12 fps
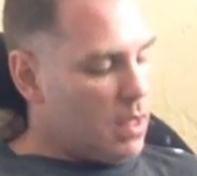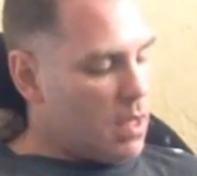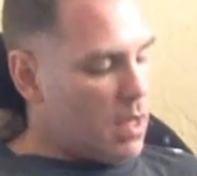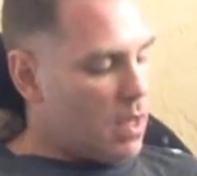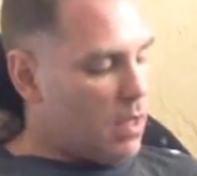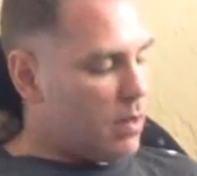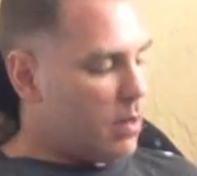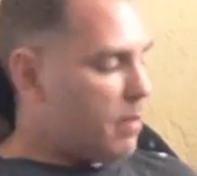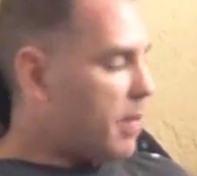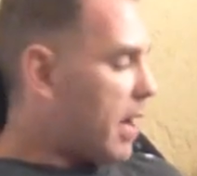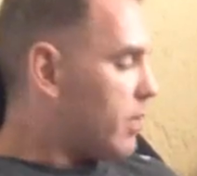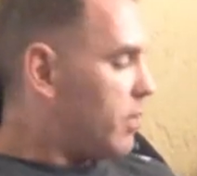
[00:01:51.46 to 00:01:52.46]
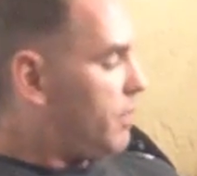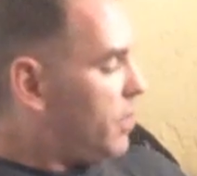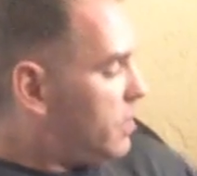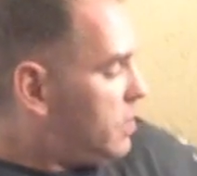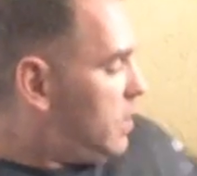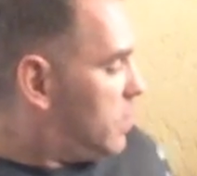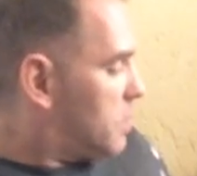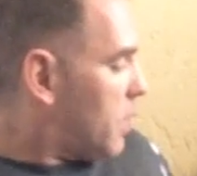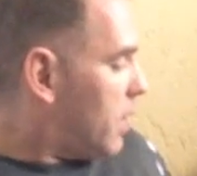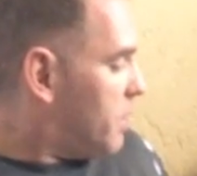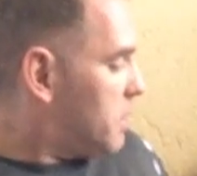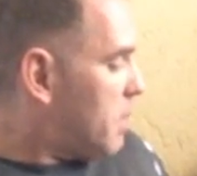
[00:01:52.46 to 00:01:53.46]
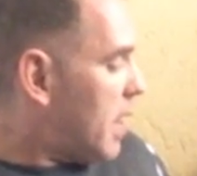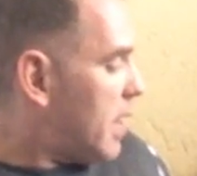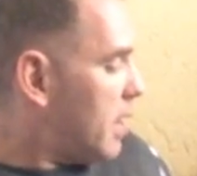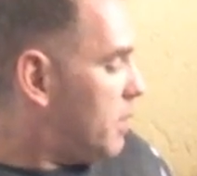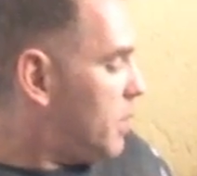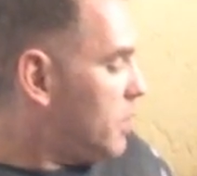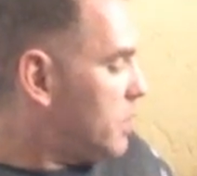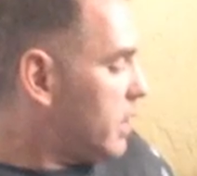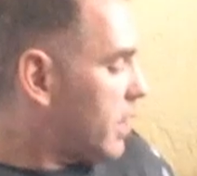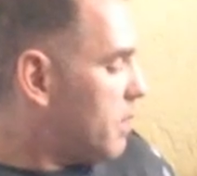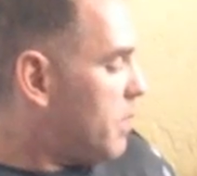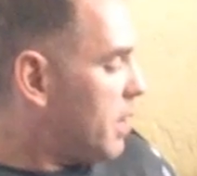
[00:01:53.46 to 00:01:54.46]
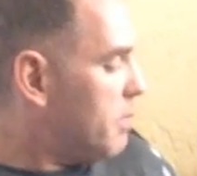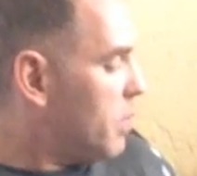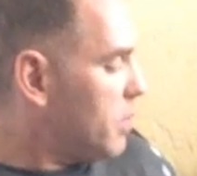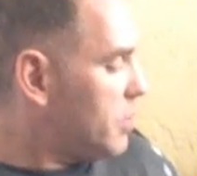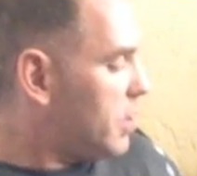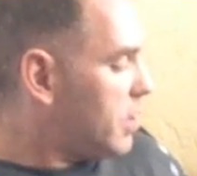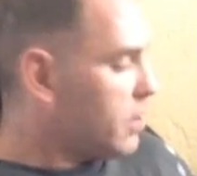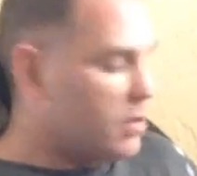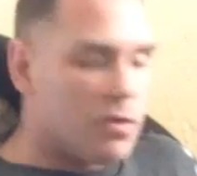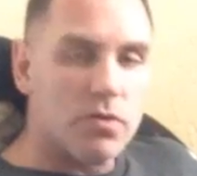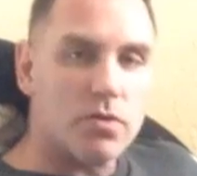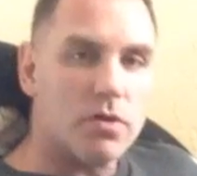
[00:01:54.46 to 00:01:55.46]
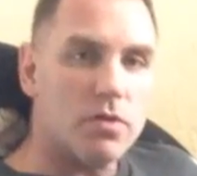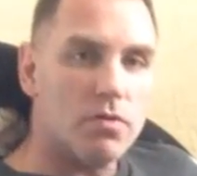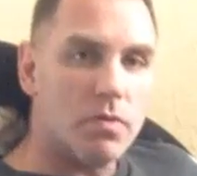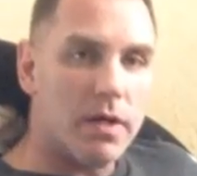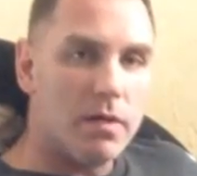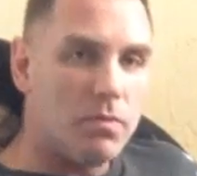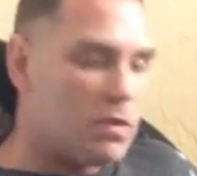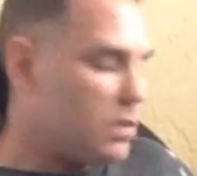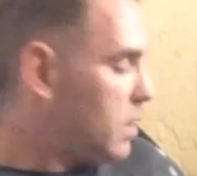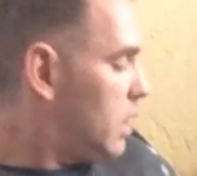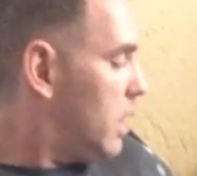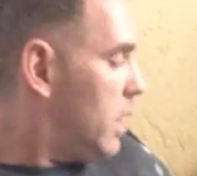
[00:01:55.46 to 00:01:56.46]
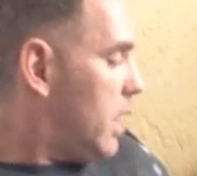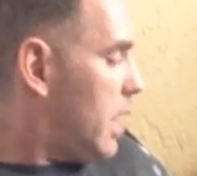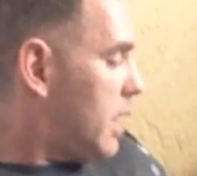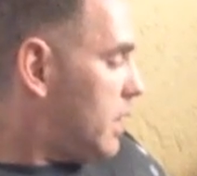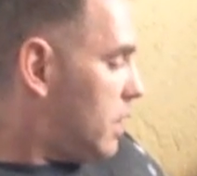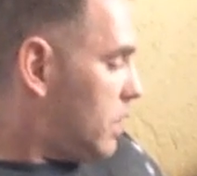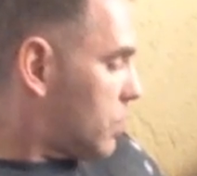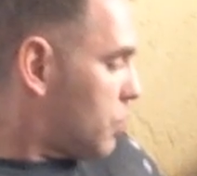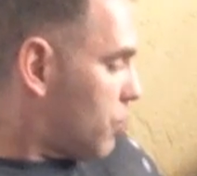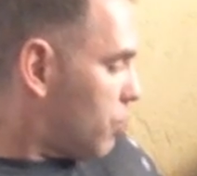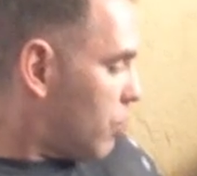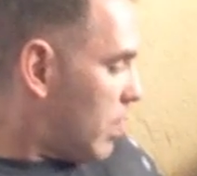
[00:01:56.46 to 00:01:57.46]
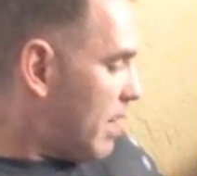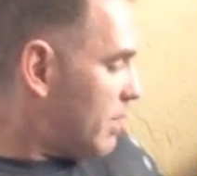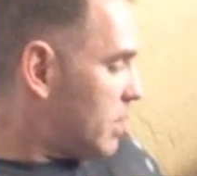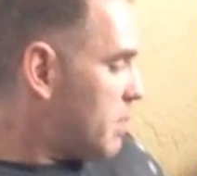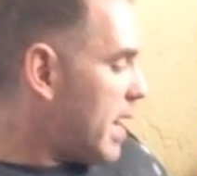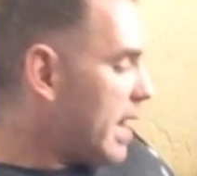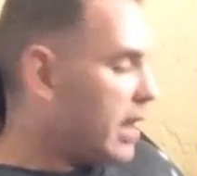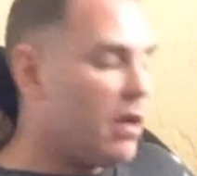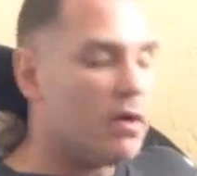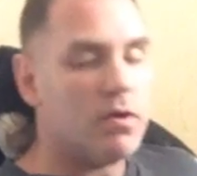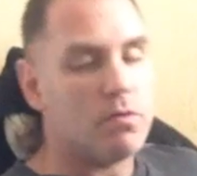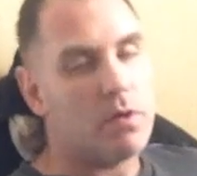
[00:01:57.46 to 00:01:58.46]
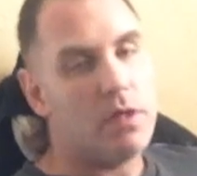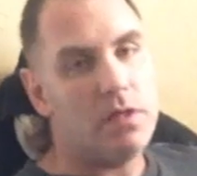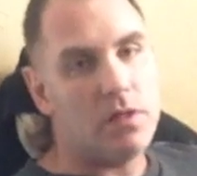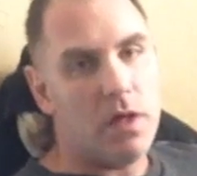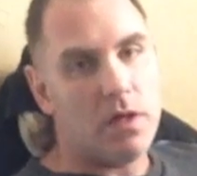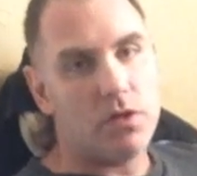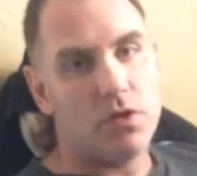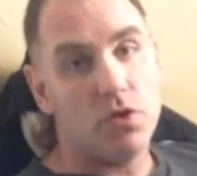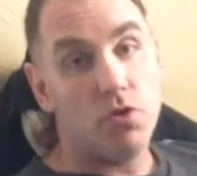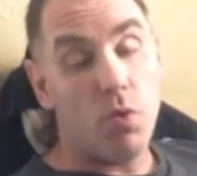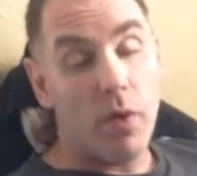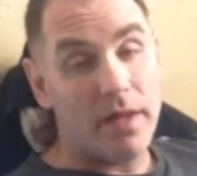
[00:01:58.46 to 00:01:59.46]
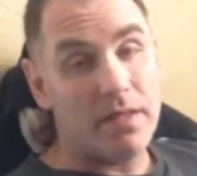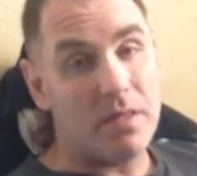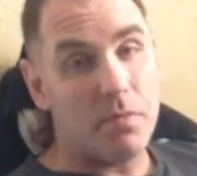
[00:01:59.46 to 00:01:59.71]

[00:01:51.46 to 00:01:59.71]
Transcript: And I don't know if you can see this part of his body, but you see like a big bulge here. Those are his ribs. And then this crevice back here is where he's lost 20